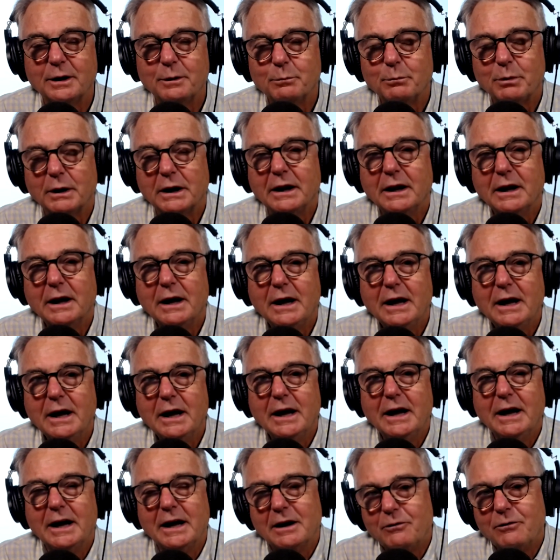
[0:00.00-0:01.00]
But
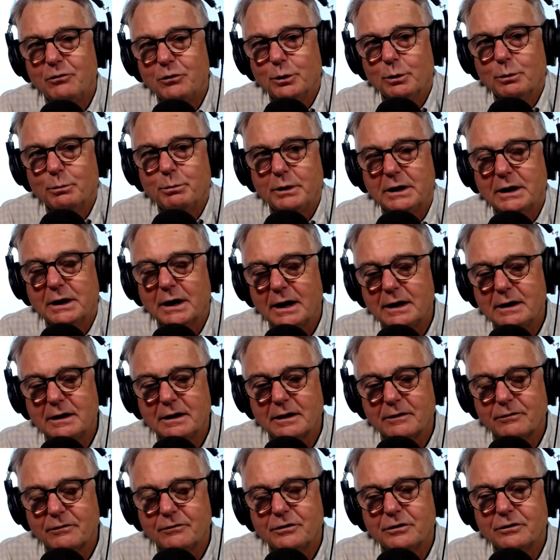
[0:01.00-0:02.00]
if you would be kind
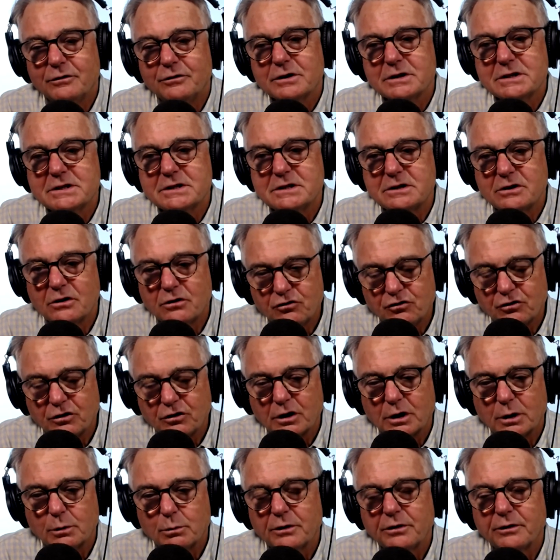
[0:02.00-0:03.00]
enough to just
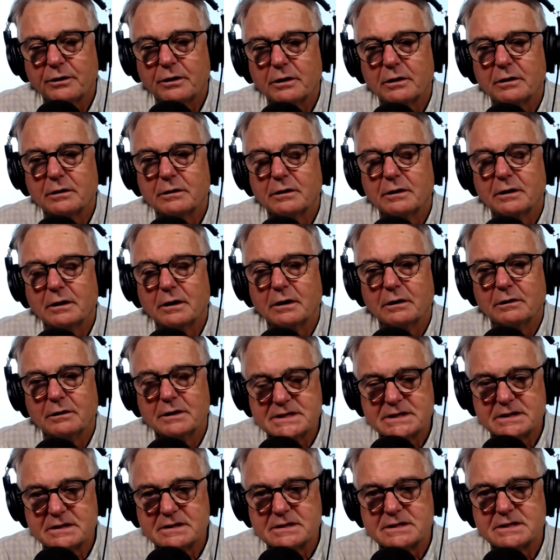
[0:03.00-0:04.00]
share with our
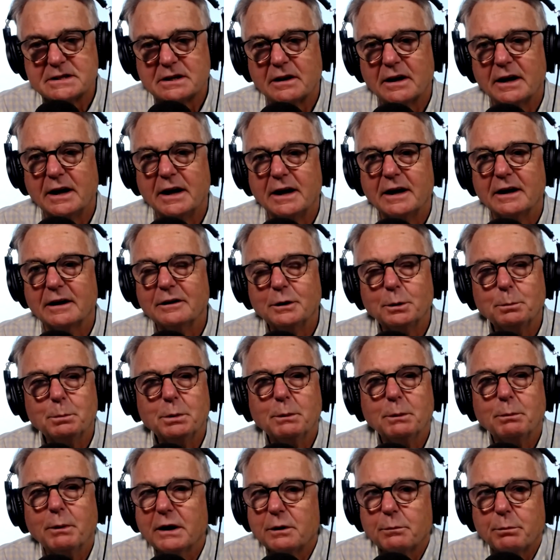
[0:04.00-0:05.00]
listeners today a little
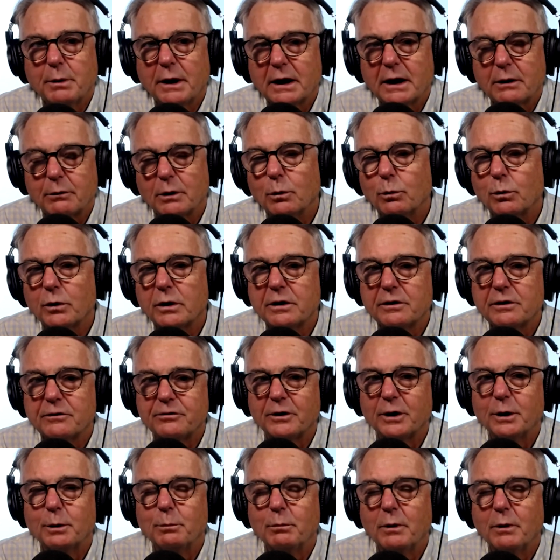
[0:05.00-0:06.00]
bit about your background, where you're
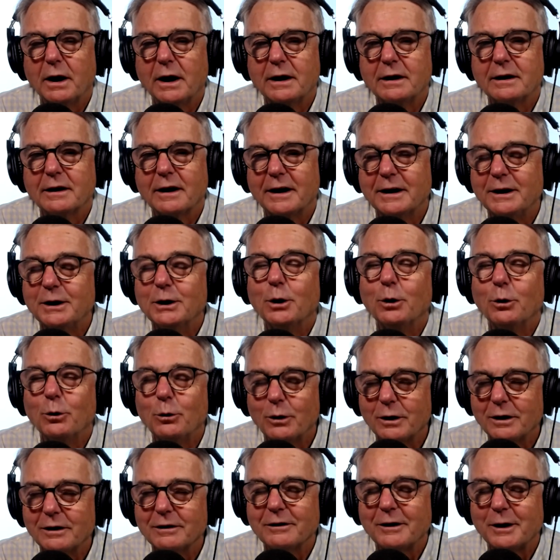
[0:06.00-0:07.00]
from. I
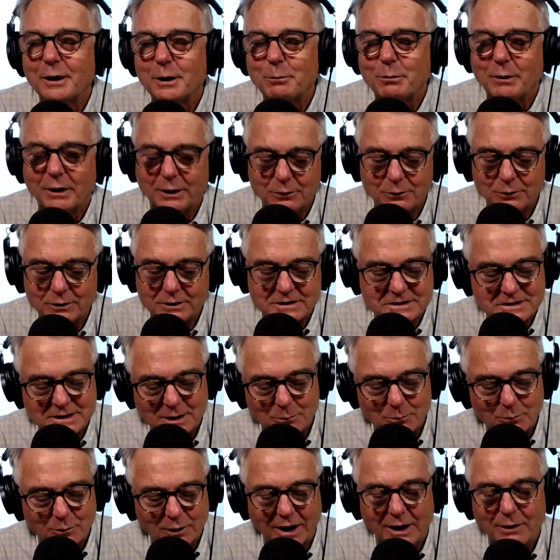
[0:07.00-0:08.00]
know a lot about you because
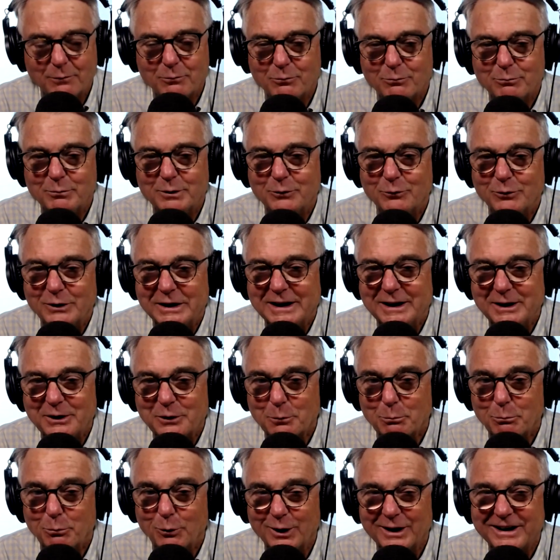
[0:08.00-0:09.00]
I've been reading
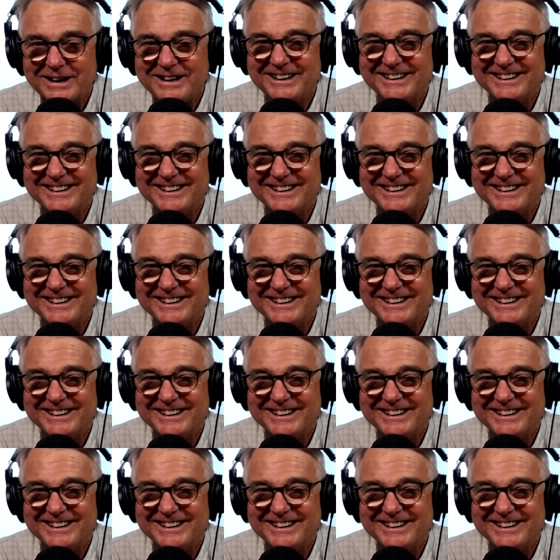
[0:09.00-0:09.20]
your book,